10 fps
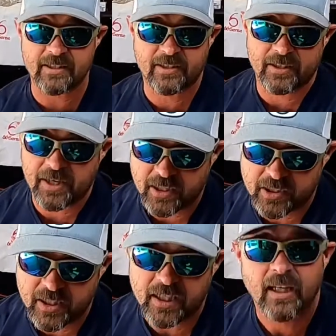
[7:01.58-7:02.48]

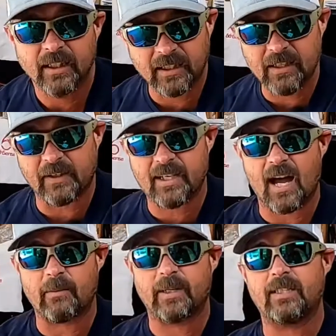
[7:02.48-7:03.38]
suggestion, leave a
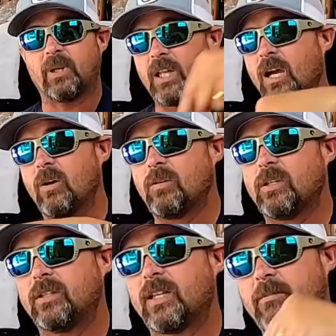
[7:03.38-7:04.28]
comment below.
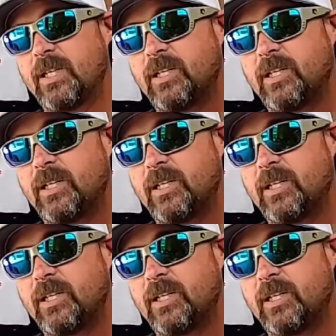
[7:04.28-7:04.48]
Let me